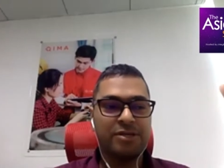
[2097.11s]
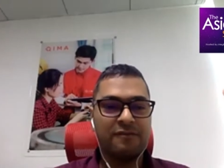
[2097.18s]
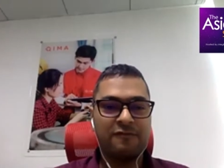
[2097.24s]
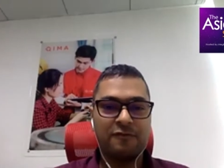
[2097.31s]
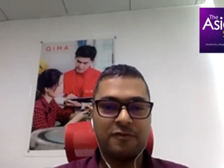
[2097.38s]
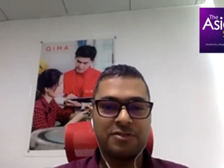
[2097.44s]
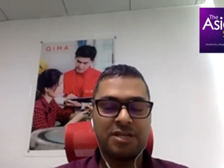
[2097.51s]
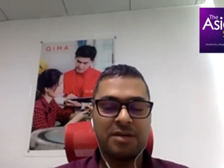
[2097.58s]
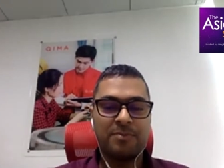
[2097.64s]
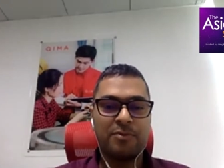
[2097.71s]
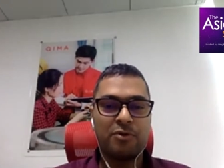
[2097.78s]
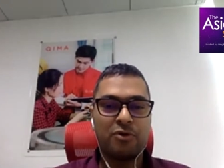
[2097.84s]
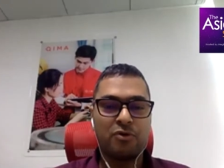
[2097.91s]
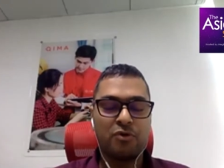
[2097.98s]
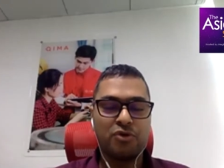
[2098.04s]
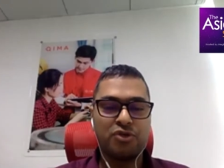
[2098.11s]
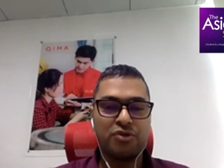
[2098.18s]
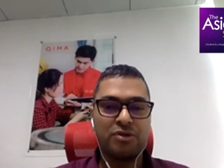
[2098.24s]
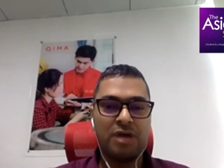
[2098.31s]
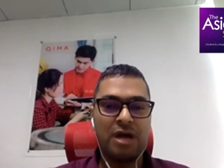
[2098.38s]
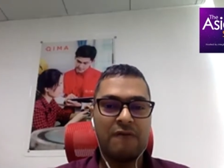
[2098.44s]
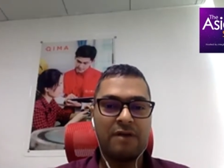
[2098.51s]
of course, the report goes to
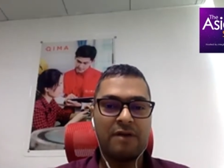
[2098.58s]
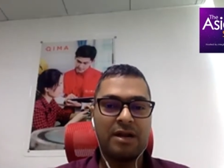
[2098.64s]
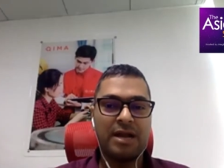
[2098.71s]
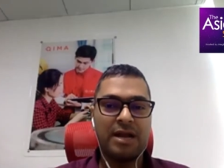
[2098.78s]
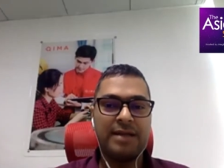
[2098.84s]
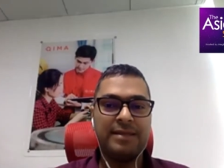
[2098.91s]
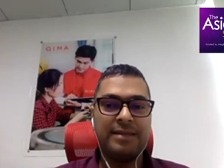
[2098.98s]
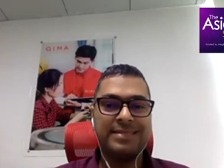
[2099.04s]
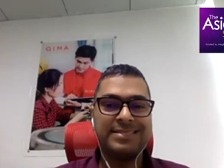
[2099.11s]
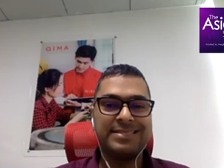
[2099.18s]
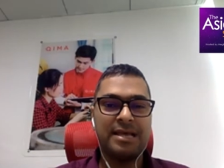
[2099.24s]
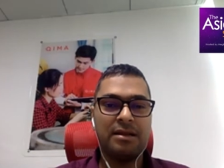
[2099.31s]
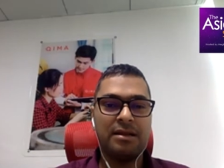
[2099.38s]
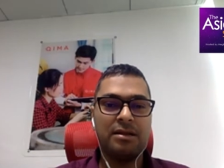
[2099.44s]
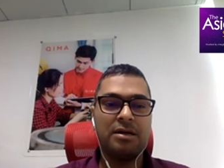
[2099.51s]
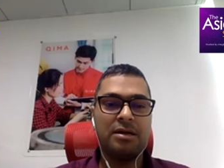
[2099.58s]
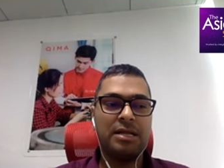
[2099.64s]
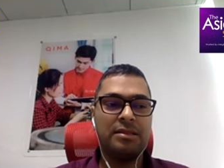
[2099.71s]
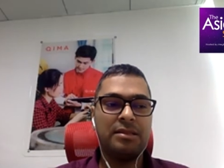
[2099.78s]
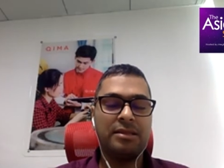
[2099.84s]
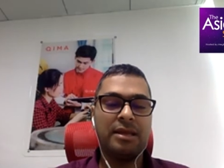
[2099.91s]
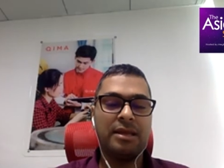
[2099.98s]
our client, the seller,
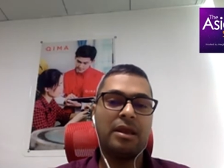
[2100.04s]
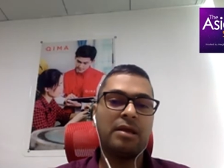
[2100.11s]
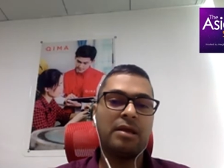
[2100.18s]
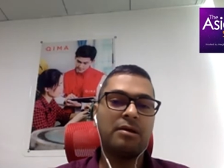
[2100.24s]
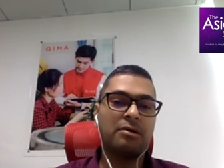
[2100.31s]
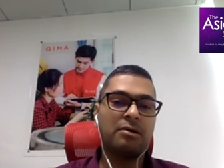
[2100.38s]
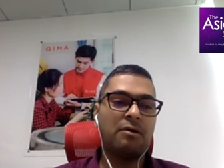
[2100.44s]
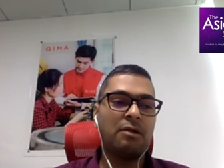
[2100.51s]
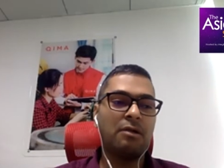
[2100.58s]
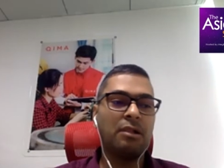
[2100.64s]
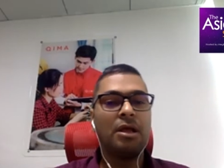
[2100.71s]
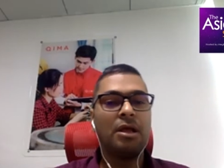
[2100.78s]
and they take a call.